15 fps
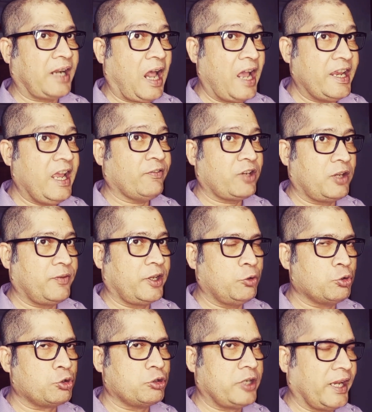I have given
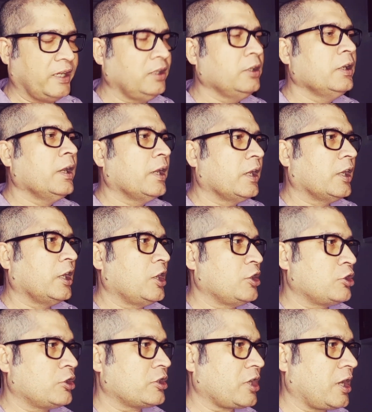you today
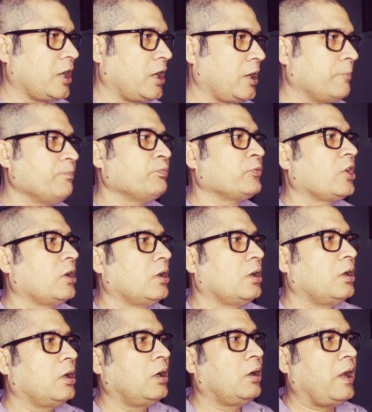is
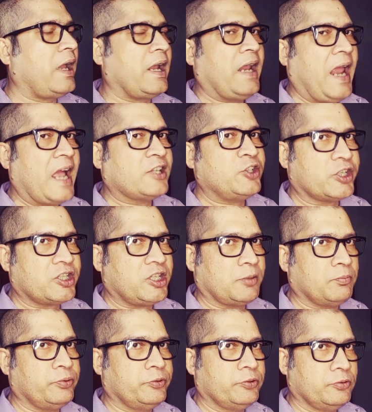an adjective.